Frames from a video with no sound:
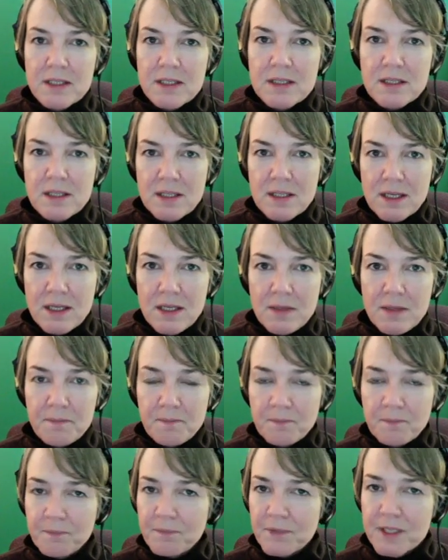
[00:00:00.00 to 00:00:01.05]
tonight
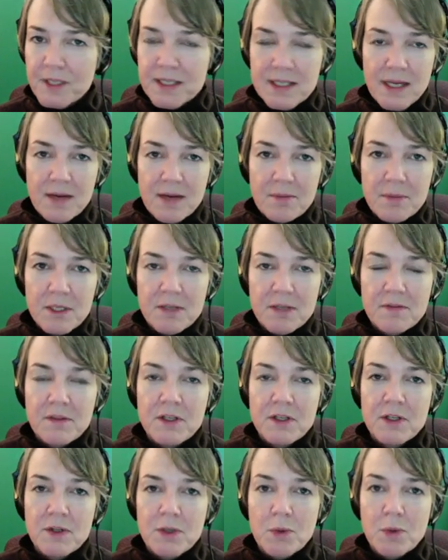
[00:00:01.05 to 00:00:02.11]
because I haven't made a
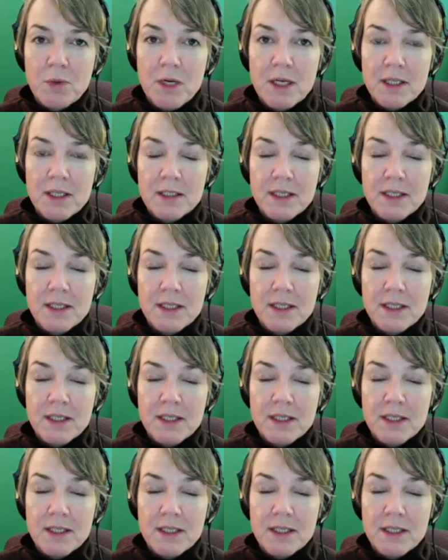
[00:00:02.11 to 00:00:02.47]
video in a while.